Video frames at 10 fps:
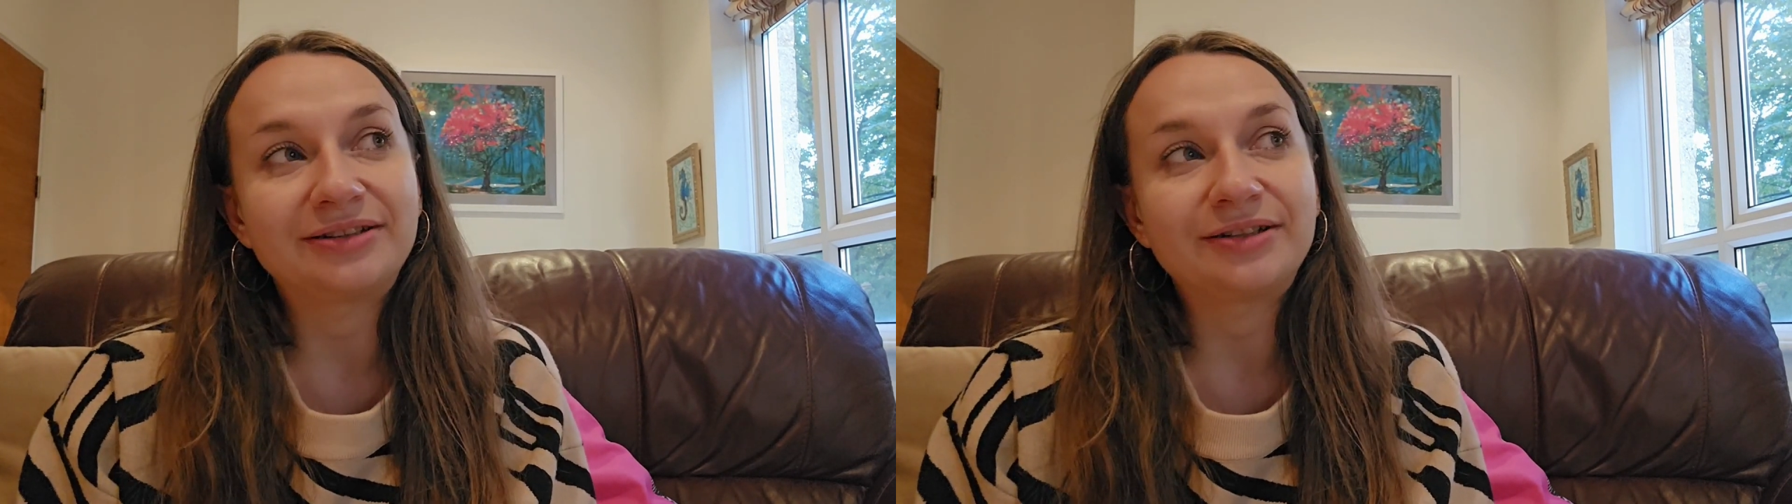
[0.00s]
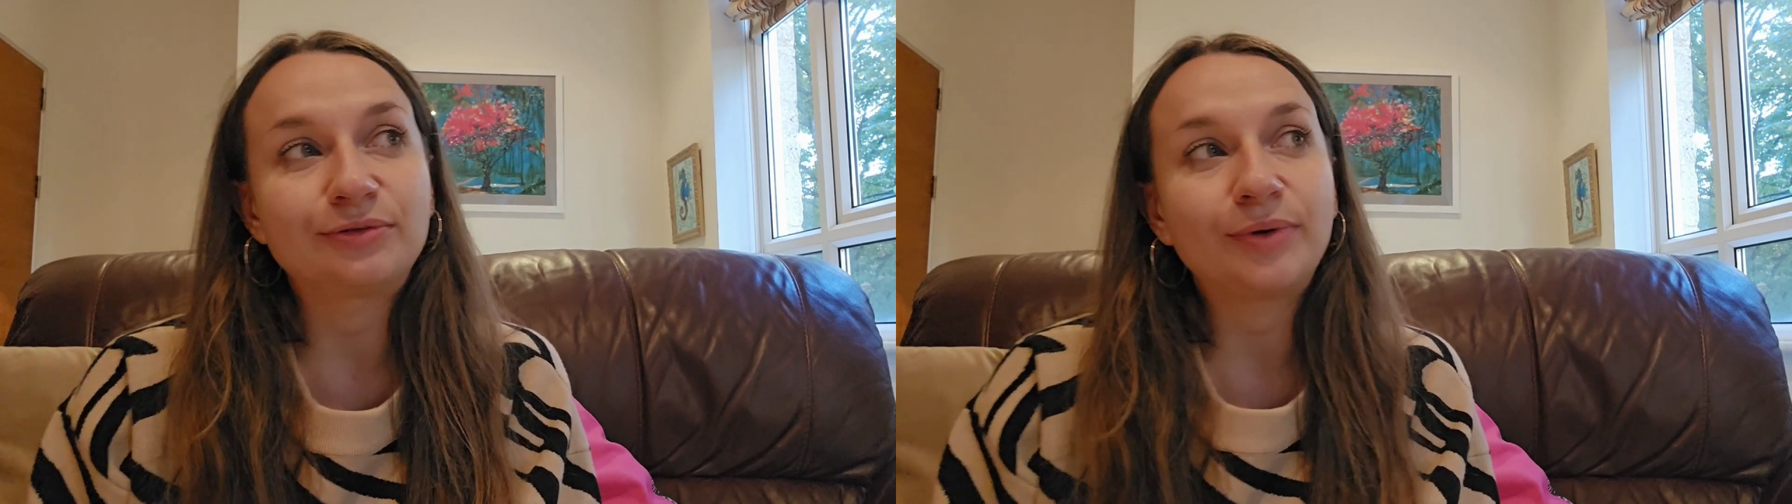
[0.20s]

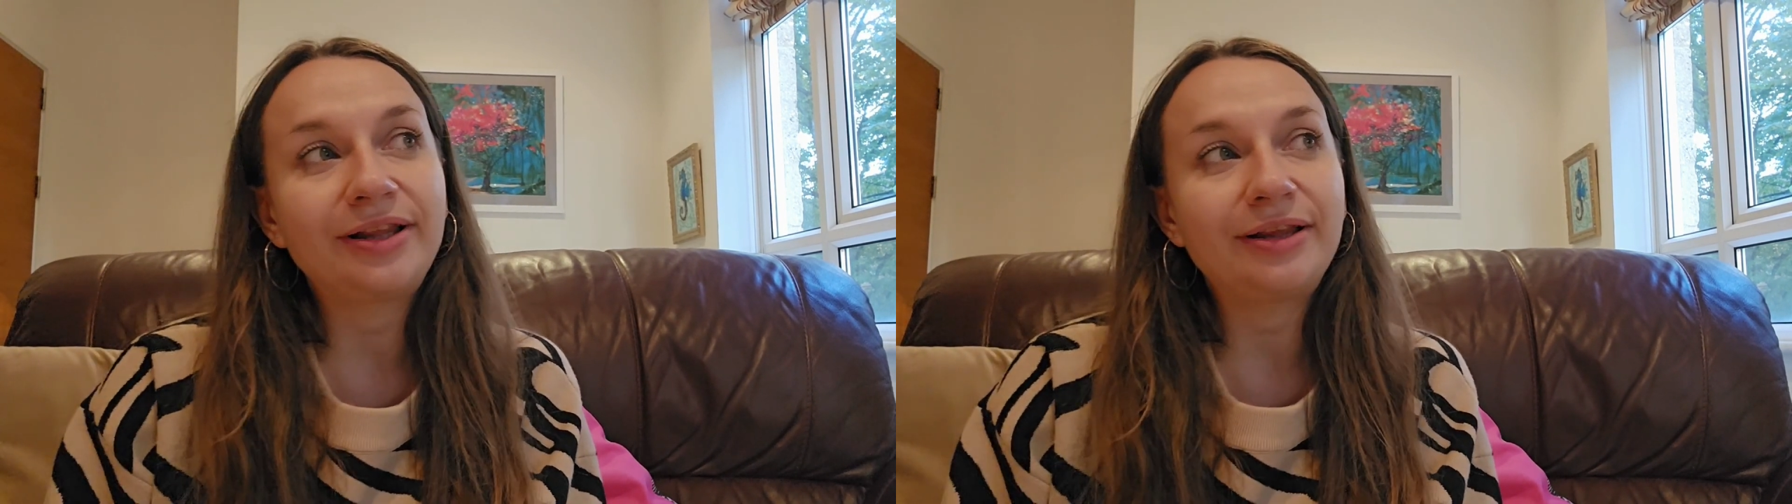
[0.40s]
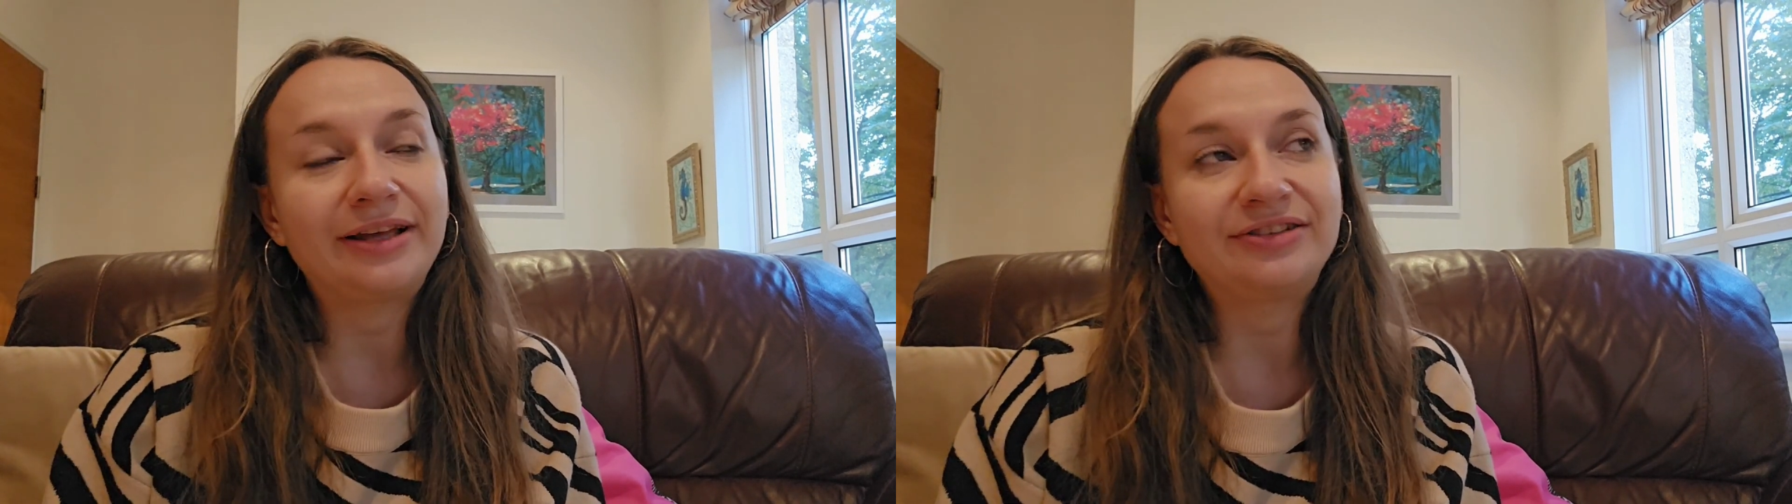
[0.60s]
as
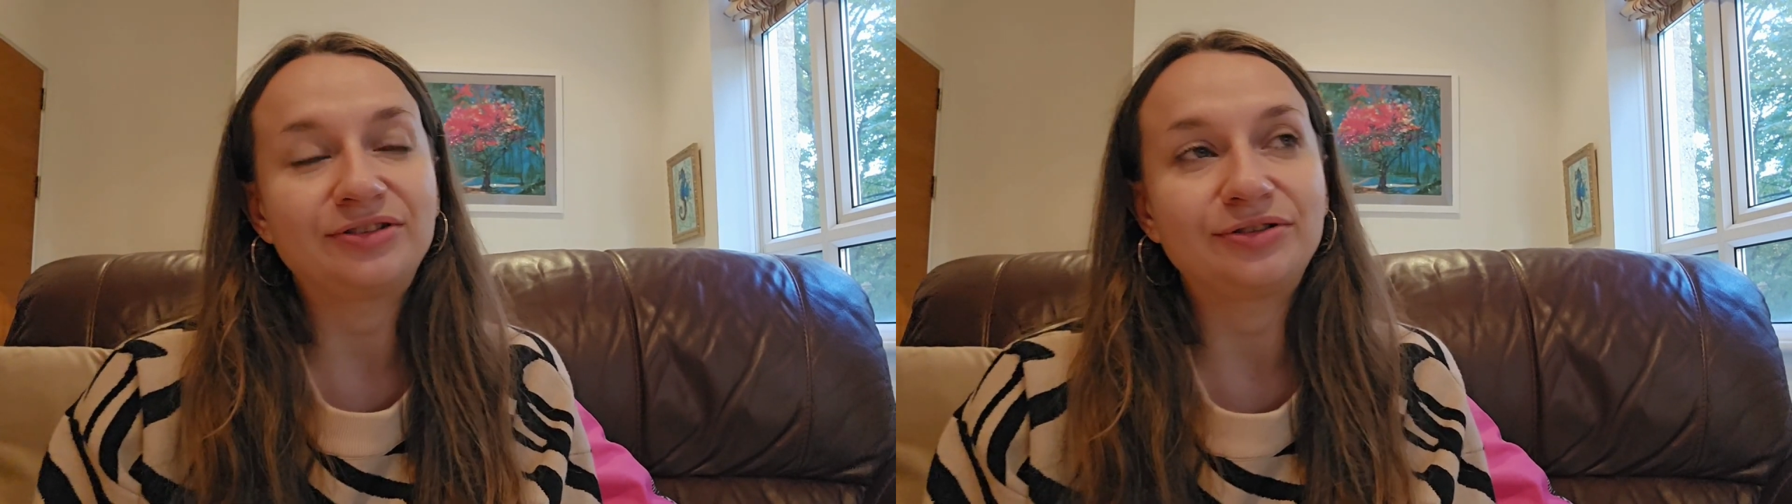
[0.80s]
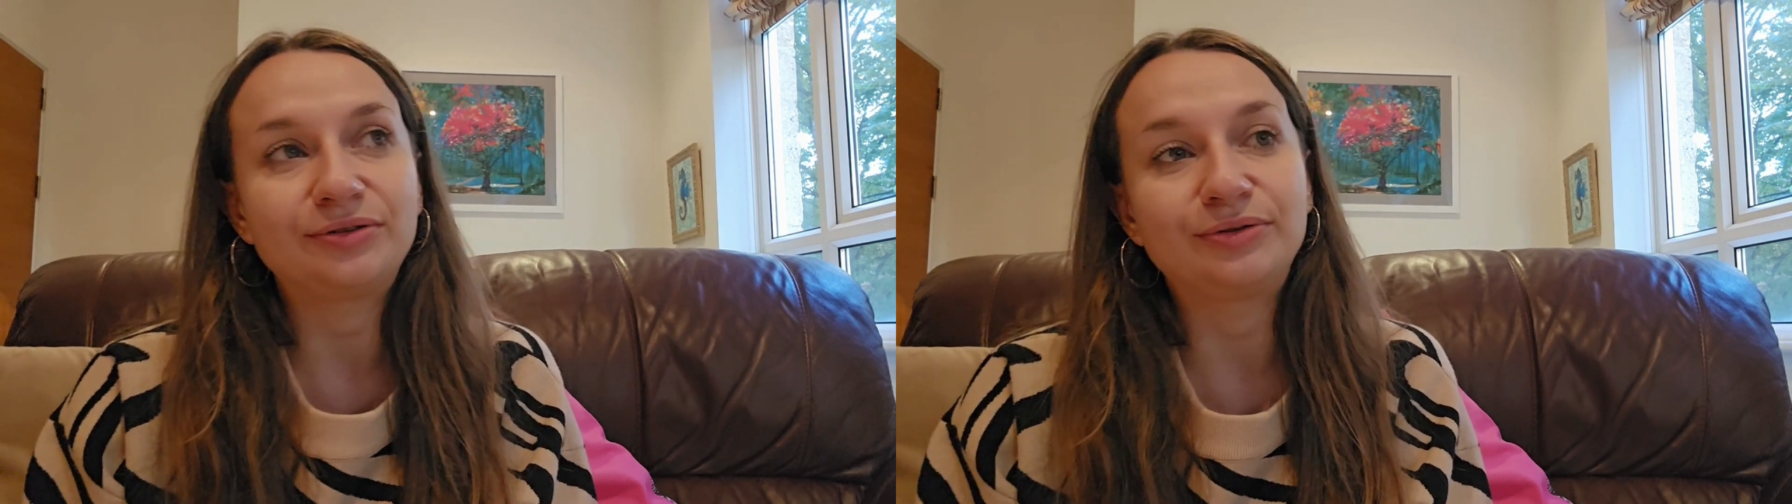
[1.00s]
well as
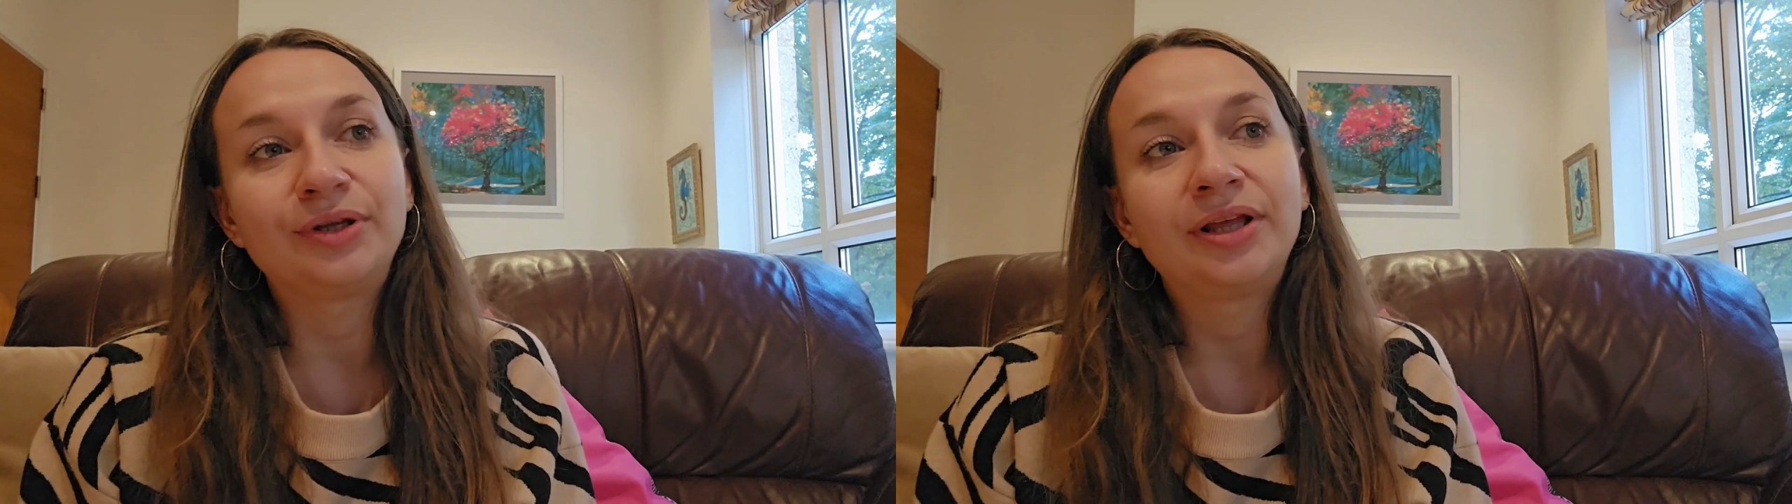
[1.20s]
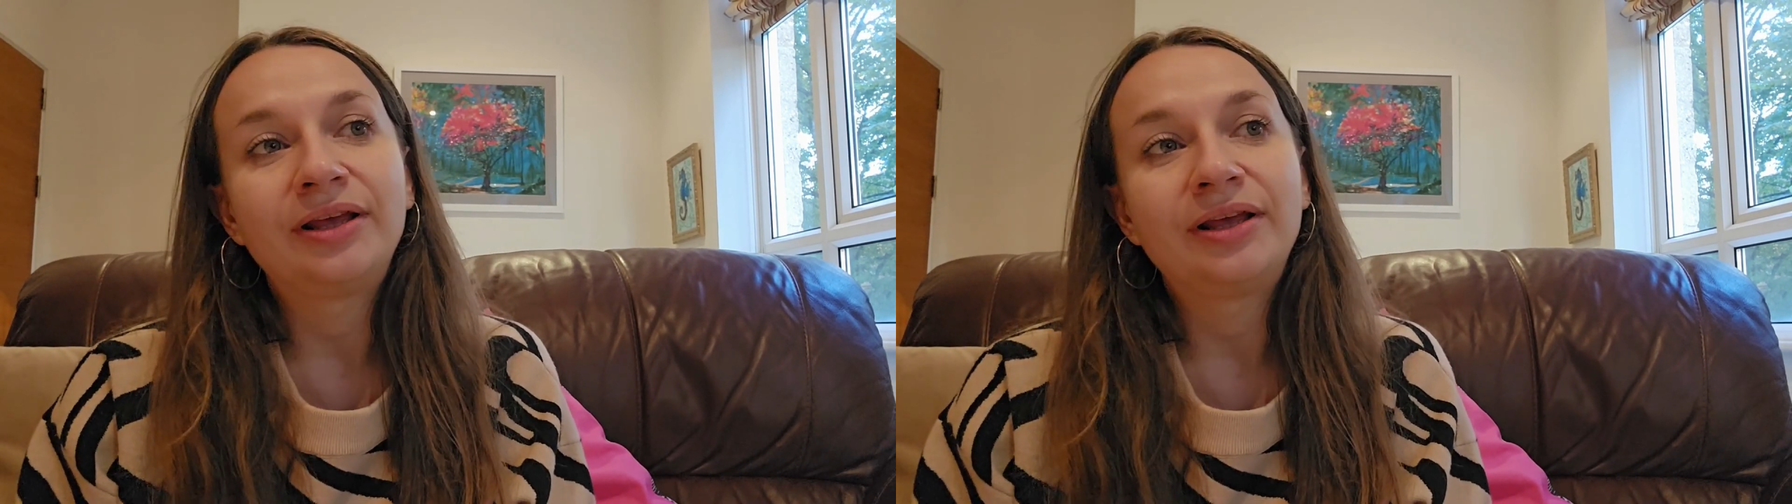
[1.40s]
to